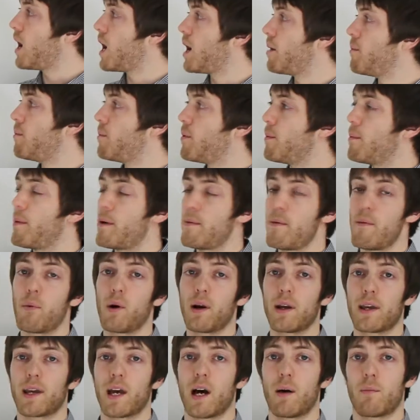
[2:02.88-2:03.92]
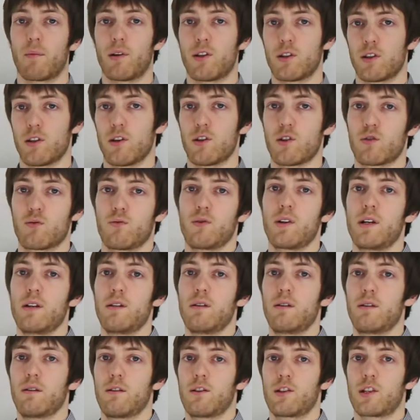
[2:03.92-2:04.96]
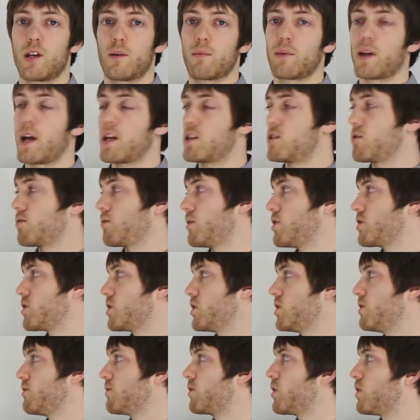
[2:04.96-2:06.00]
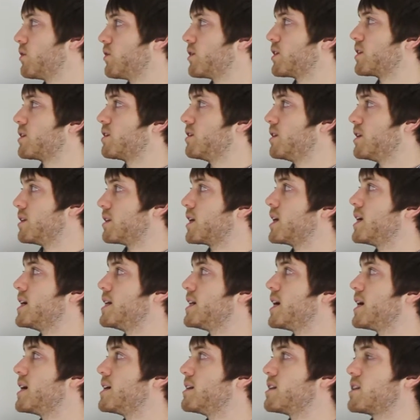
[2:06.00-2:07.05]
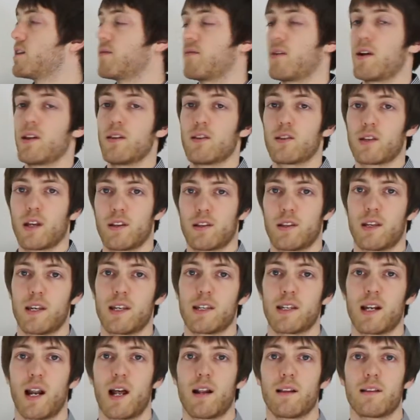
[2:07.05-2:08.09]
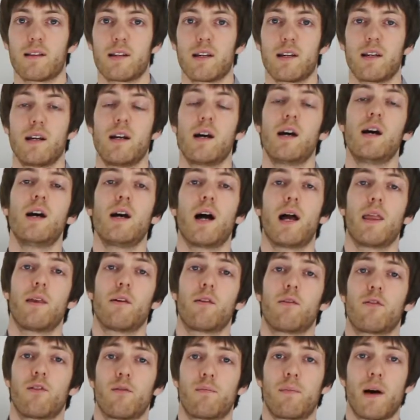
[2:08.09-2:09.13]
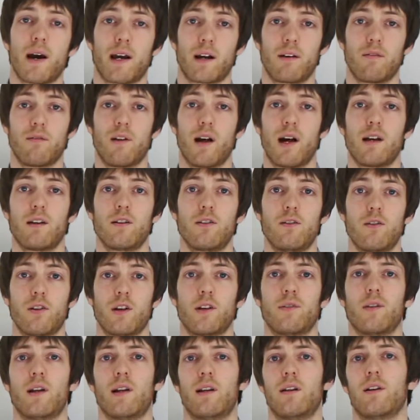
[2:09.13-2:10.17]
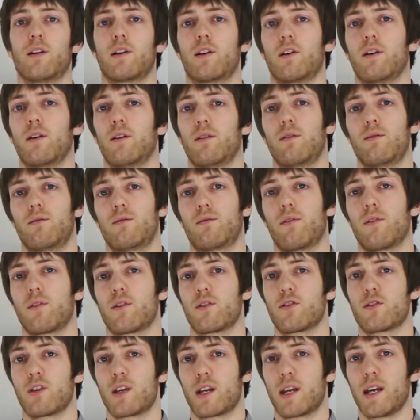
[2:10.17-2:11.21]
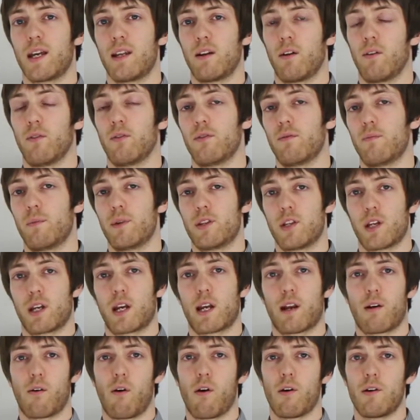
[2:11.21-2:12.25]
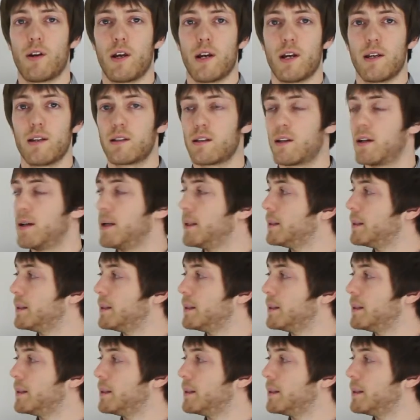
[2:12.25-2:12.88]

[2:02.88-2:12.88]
but maybe break it up into those 3 subcategories. So you've got the key dates, events and seasonality. And then off the back of that, you can then look at focusing in on particular ideas.